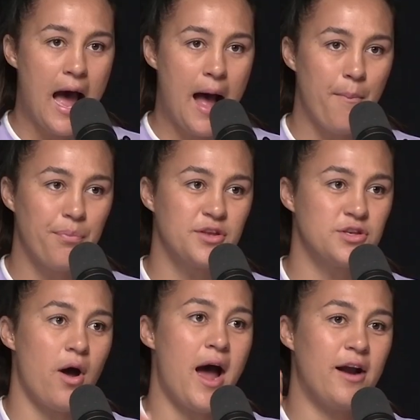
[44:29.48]
Um,
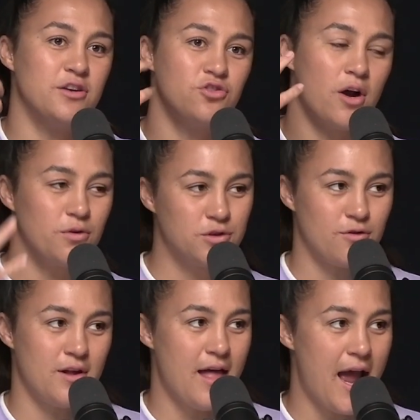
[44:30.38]
so I struggle
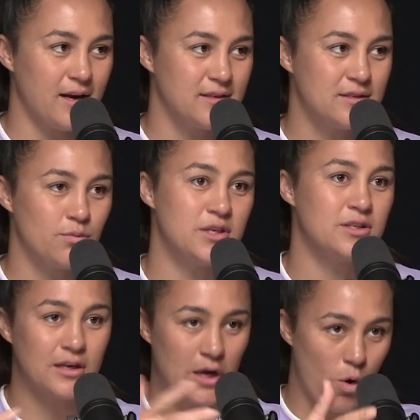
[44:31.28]
to relax,
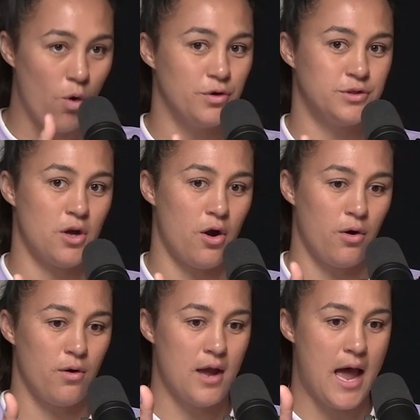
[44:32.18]
which can
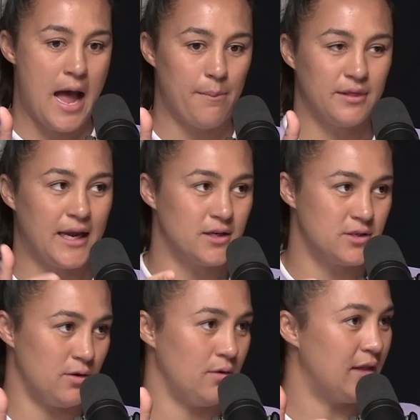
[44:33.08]
also um,
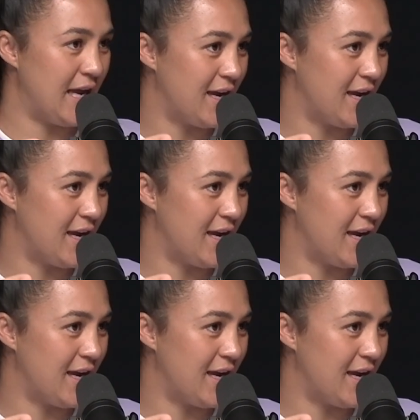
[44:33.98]
lead to